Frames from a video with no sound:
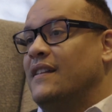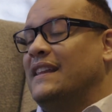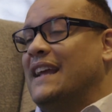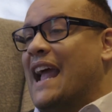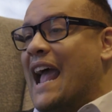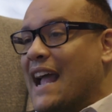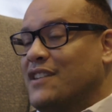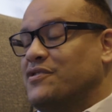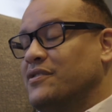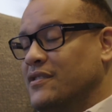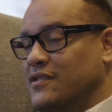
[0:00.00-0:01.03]
The
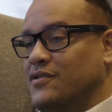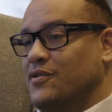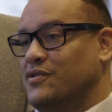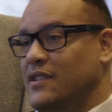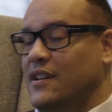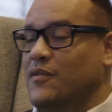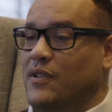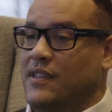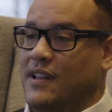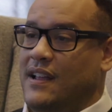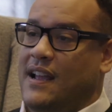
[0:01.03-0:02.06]
action associated
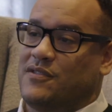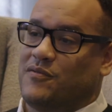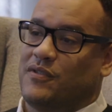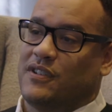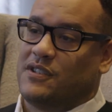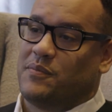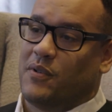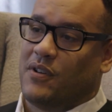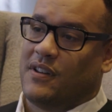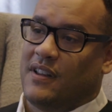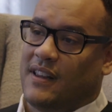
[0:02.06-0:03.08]
with it has really
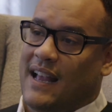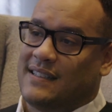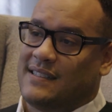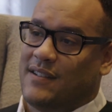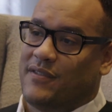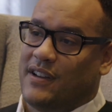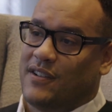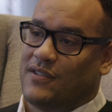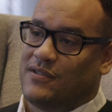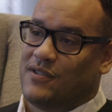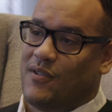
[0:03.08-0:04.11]
spurred in the last 7
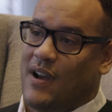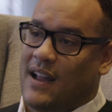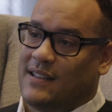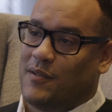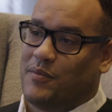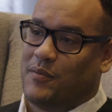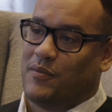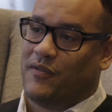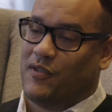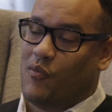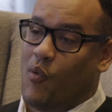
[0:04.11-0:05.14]
years. So I tell people,
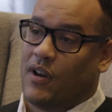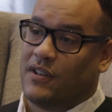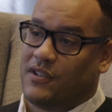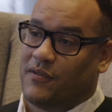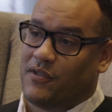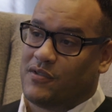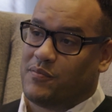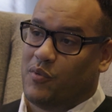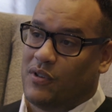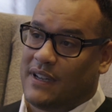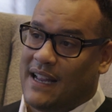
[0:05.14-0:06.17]
if you want a diverse
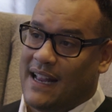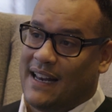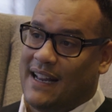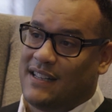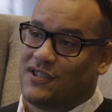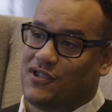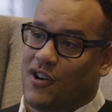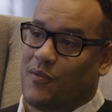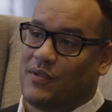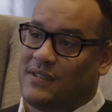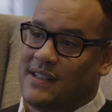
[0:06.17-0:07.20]
pool of candidates,
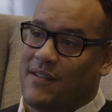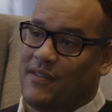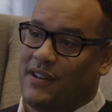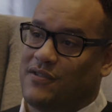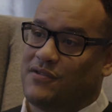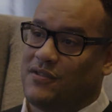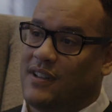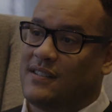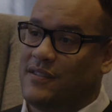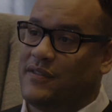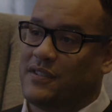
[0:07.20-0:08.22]
start with 7 years or less of